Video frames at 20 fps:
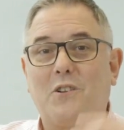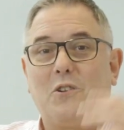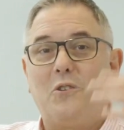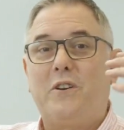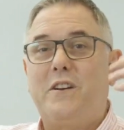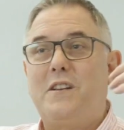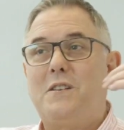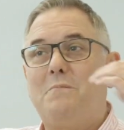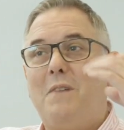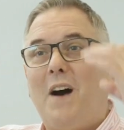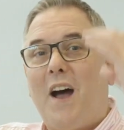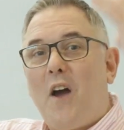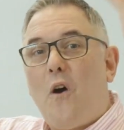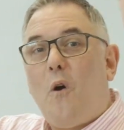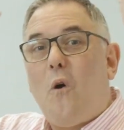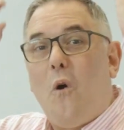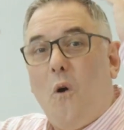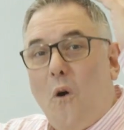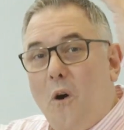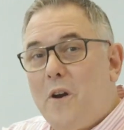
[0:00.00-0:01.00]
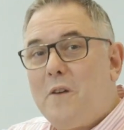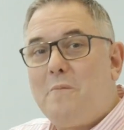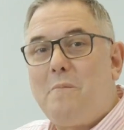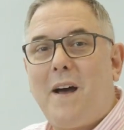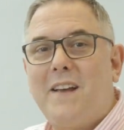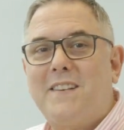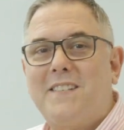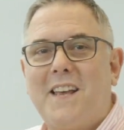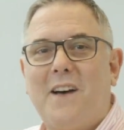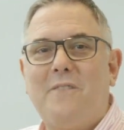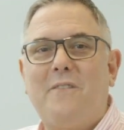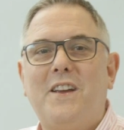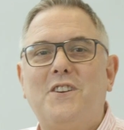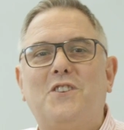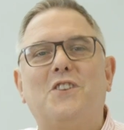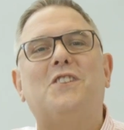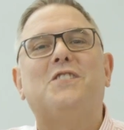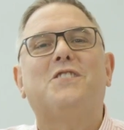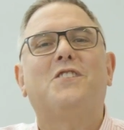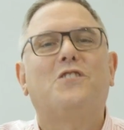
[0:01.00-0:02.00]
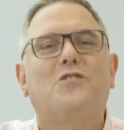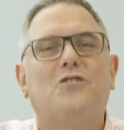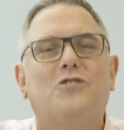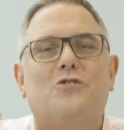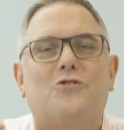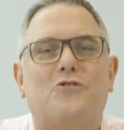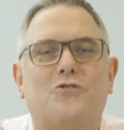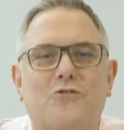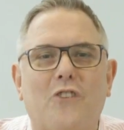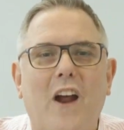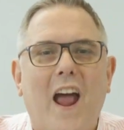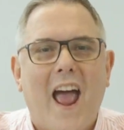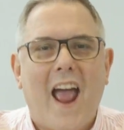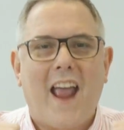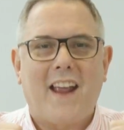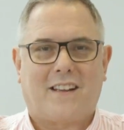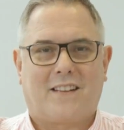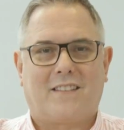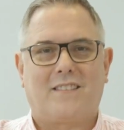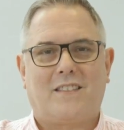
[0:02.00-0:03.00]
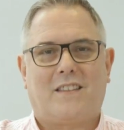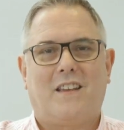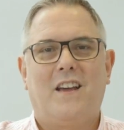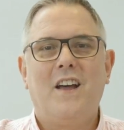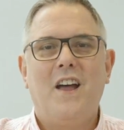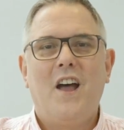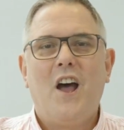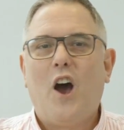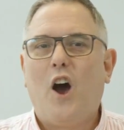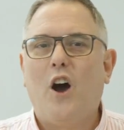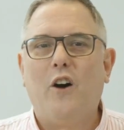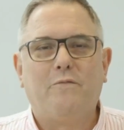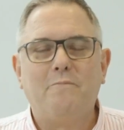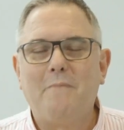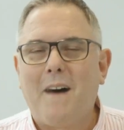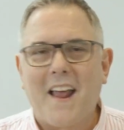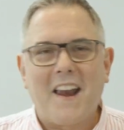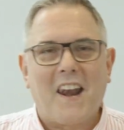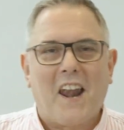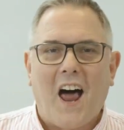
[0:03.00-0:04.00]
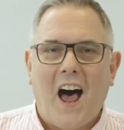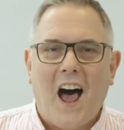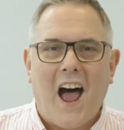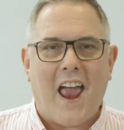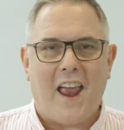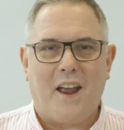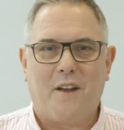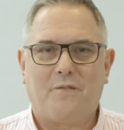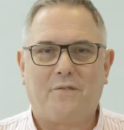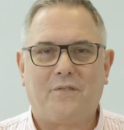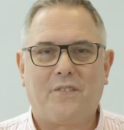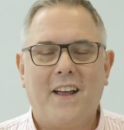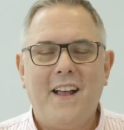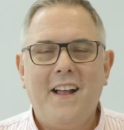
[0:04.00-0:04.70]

The Lord is my horn and my salvation. He's the strength of my life.